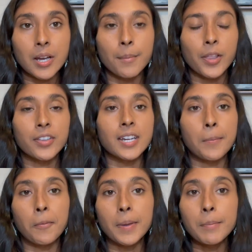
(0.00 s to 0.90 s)
about the
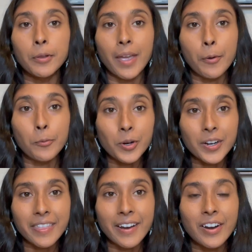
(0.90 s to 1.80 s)
type of people that
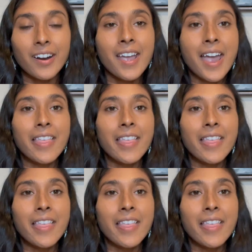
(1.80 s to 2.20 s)
work there,